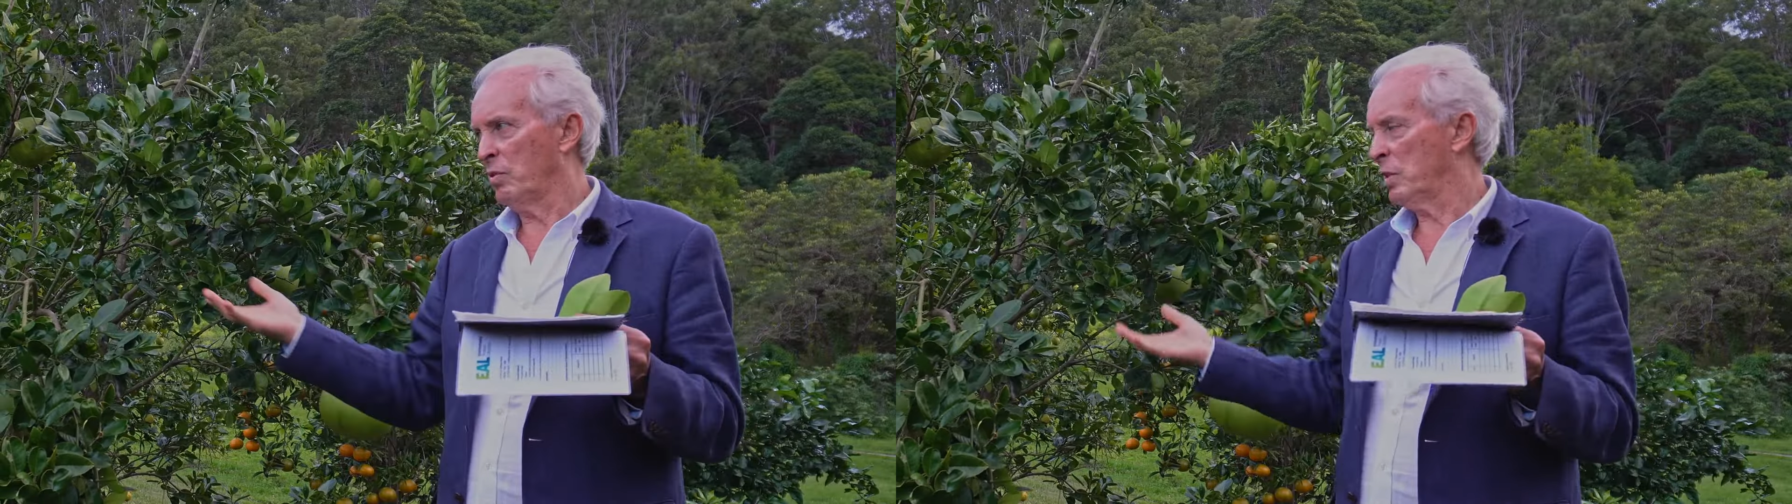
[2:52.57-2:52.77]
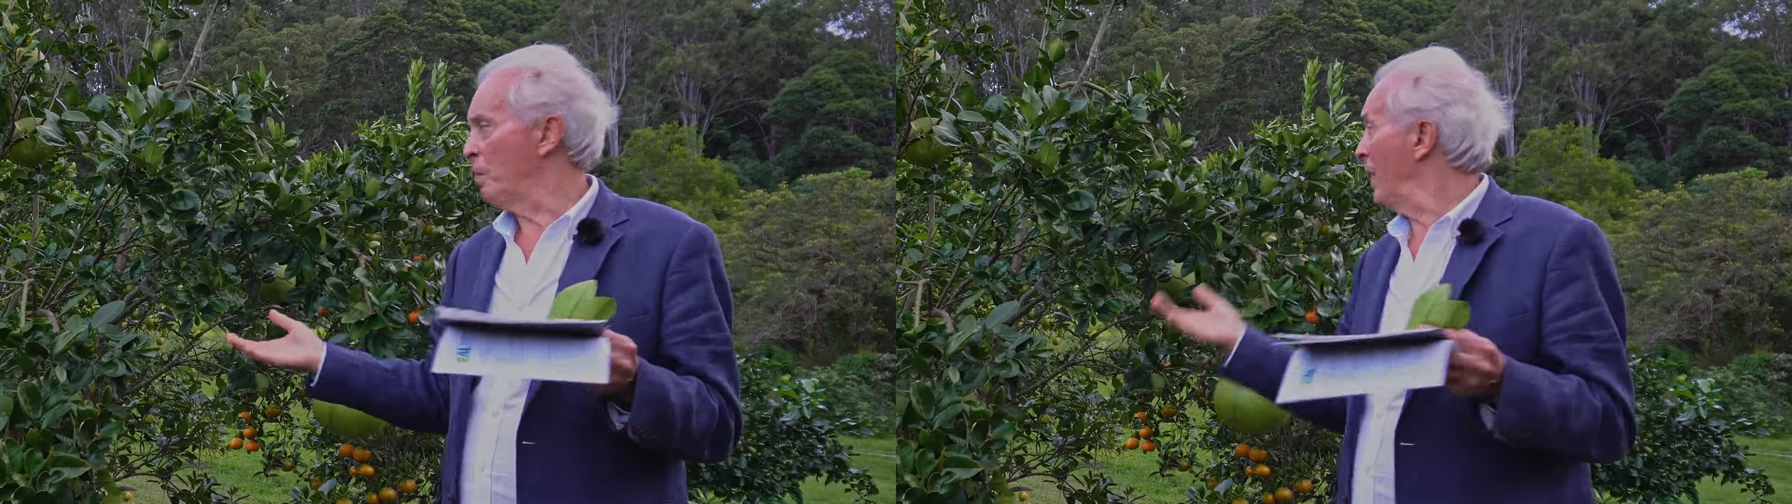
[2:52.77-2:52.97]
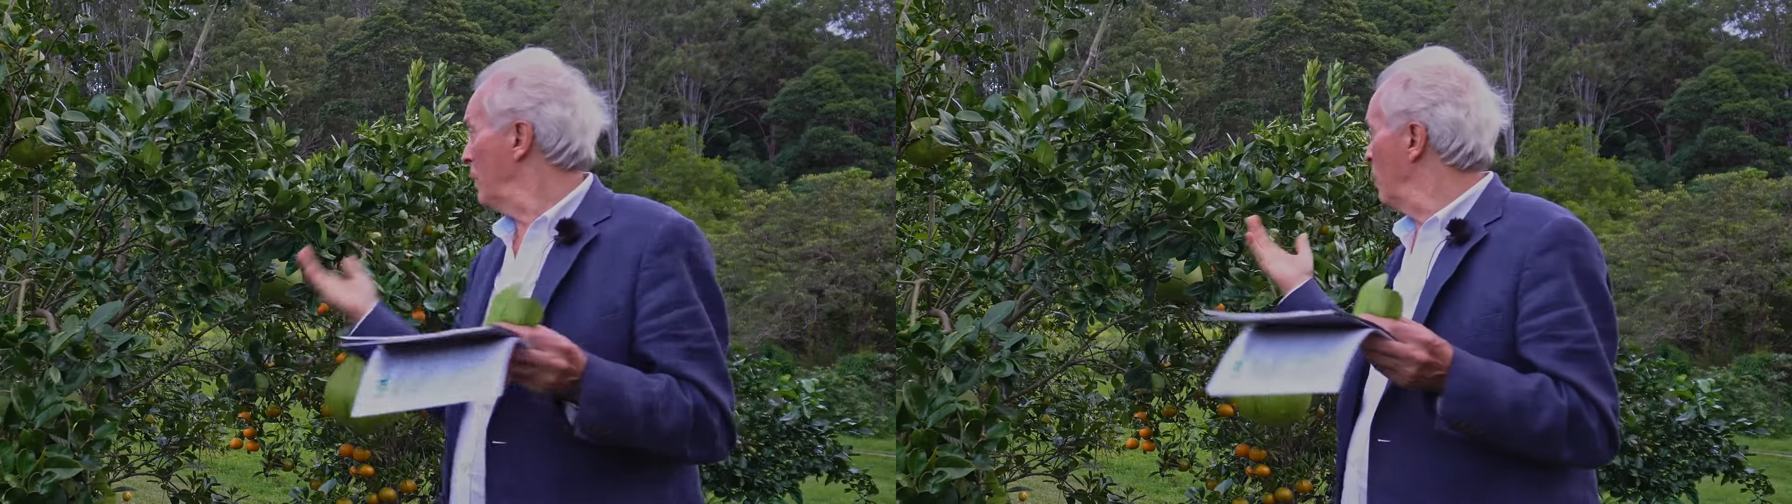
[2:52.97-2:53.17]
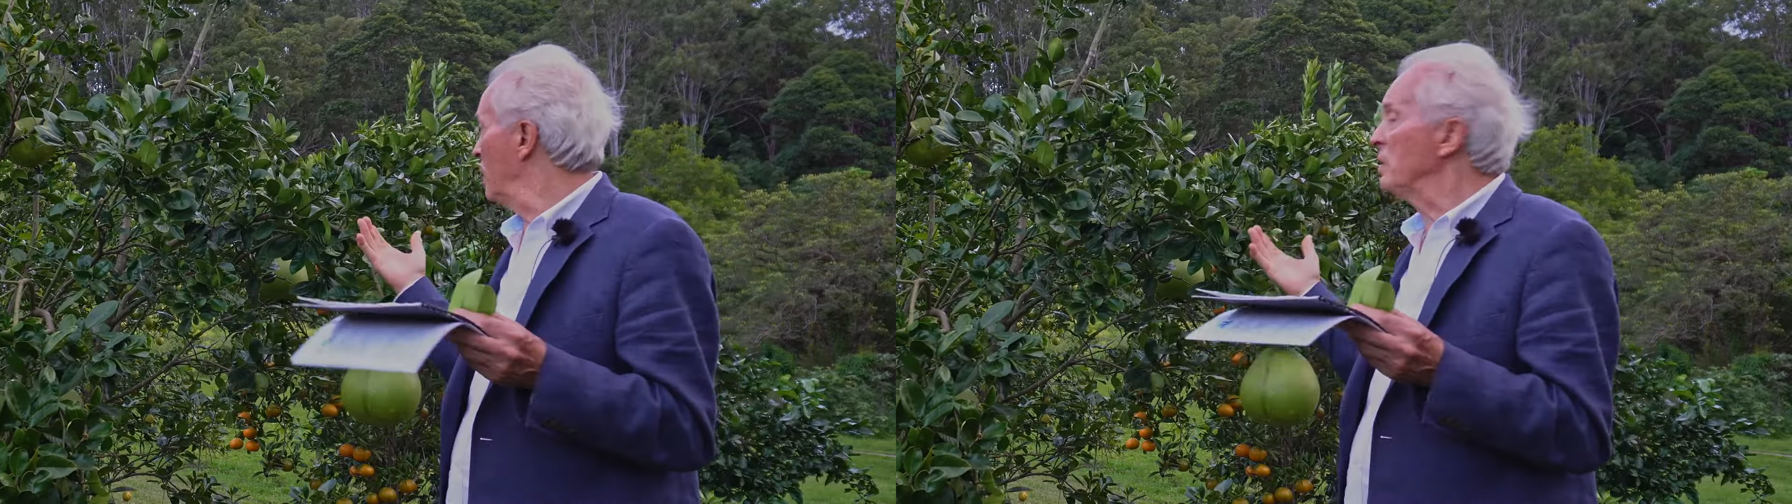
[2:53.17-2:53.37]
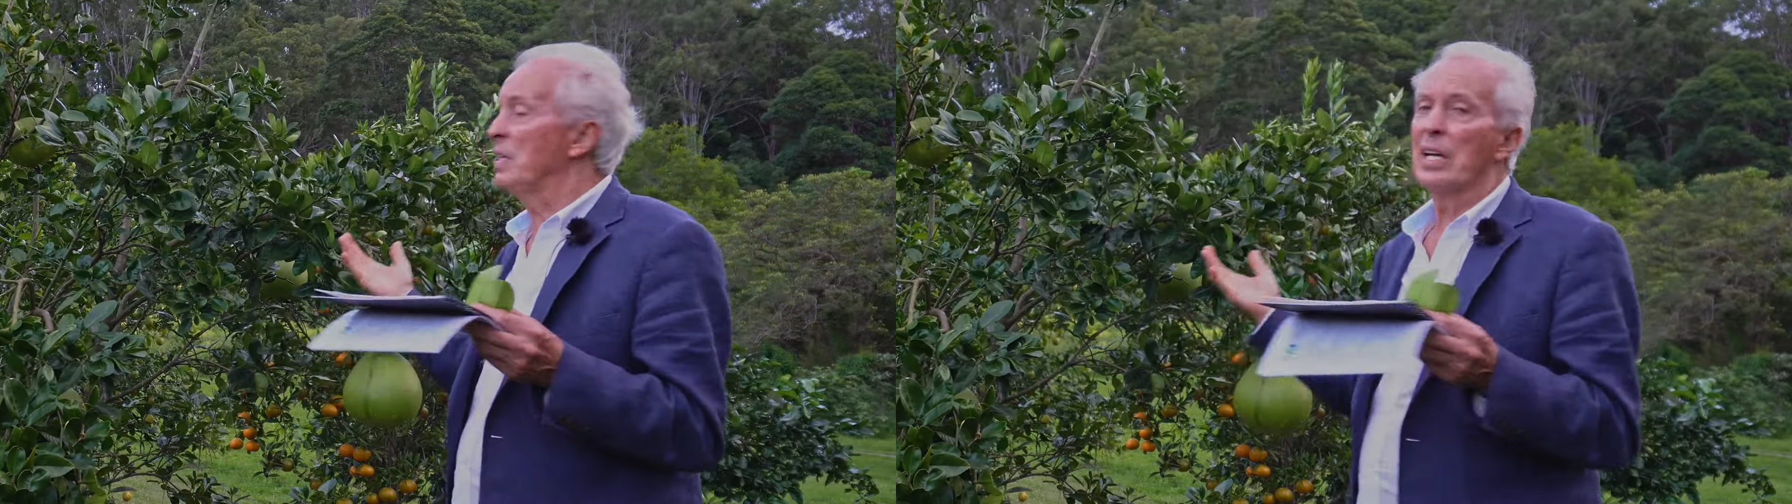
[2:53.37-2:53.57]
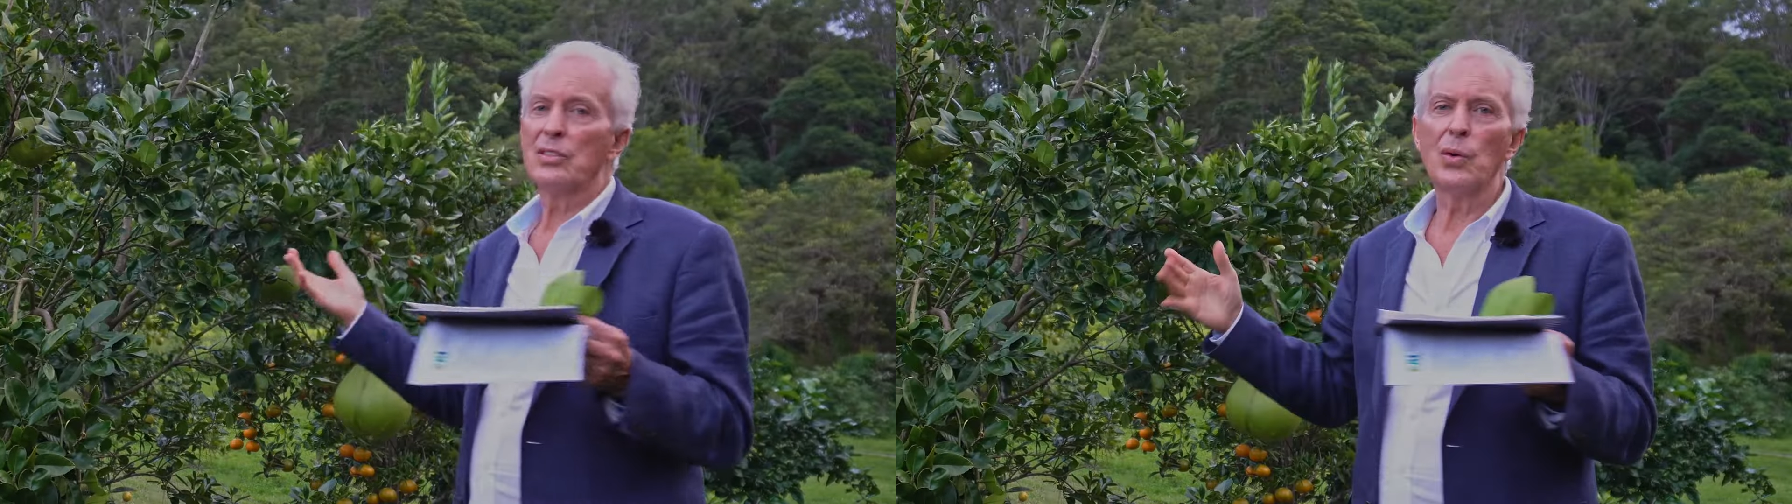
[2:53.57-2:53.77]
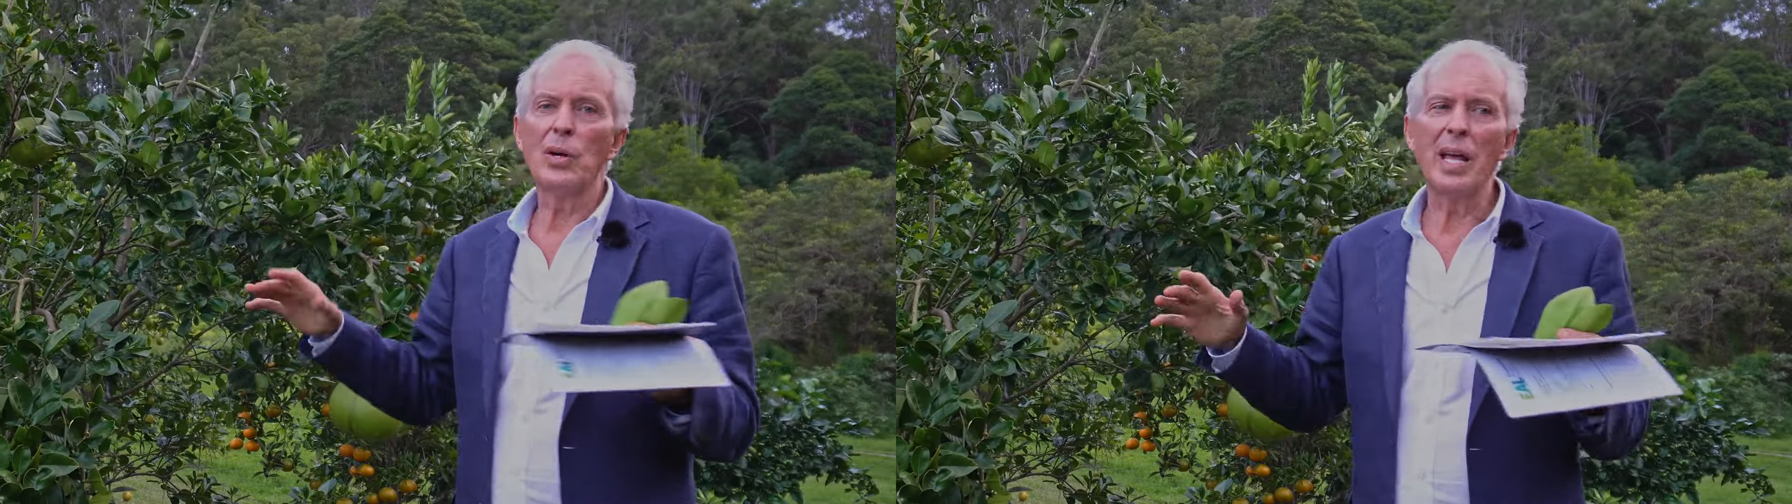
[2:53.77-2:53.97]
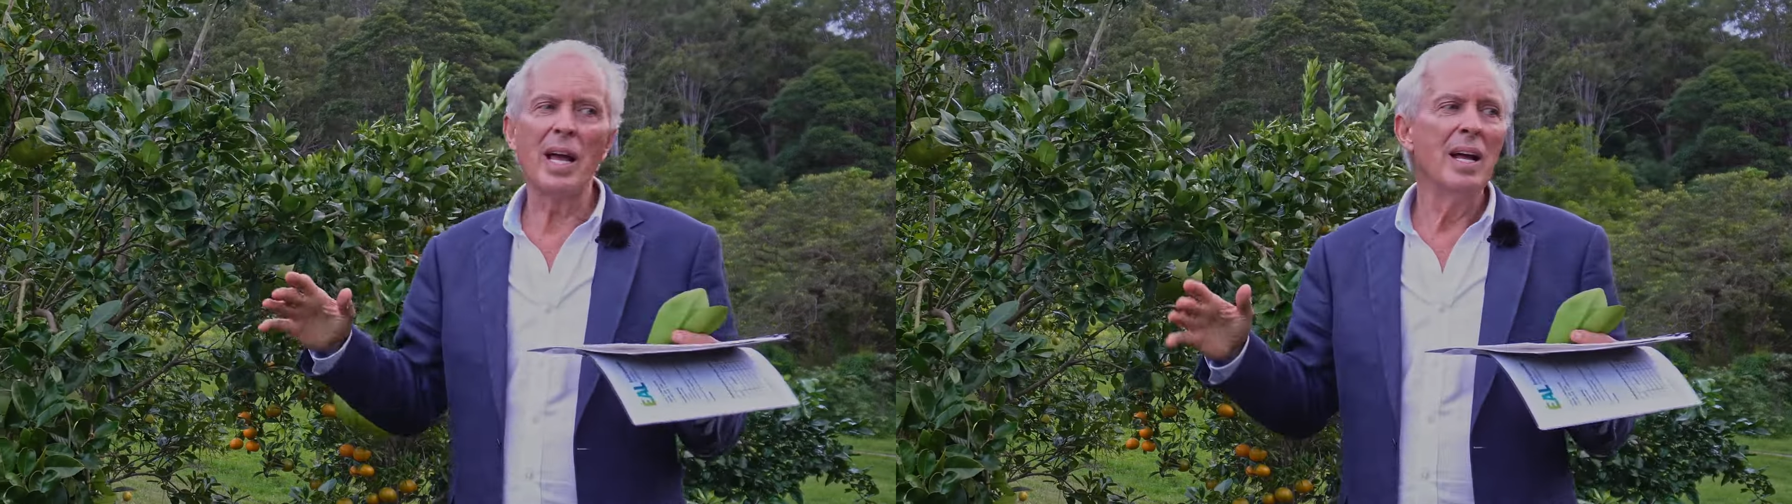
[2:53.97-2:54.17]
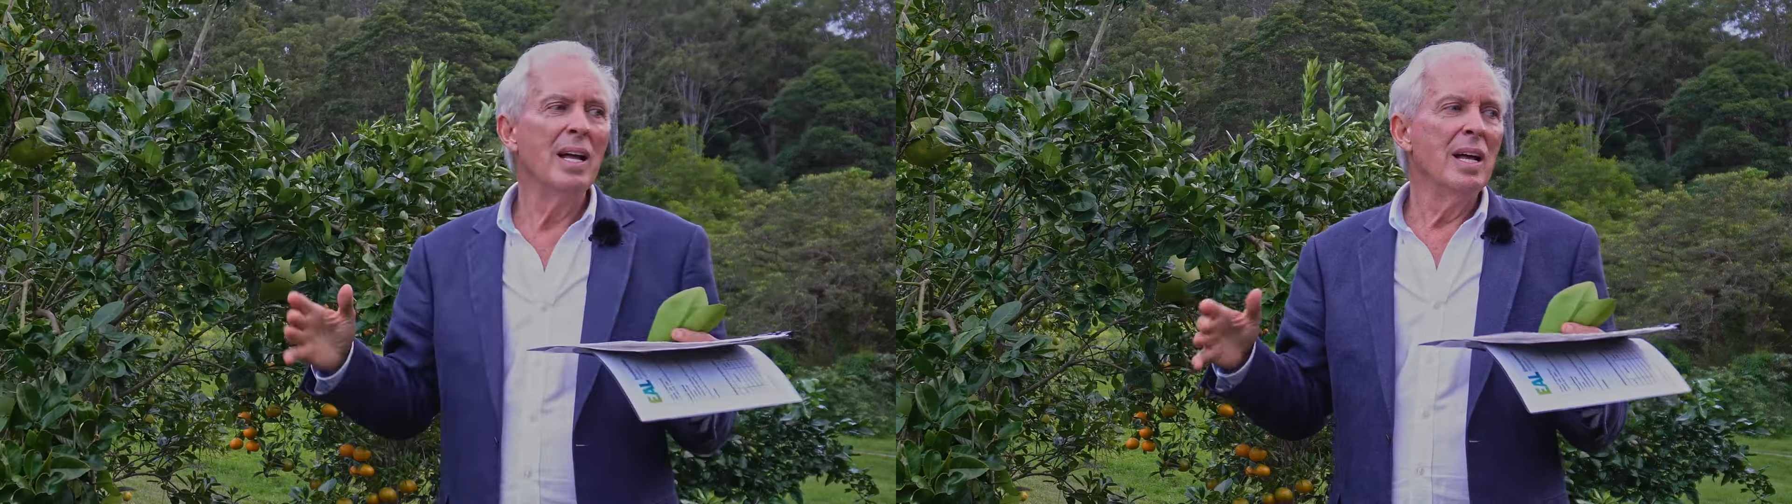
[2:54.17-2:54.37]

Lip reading: some mandarins next door here,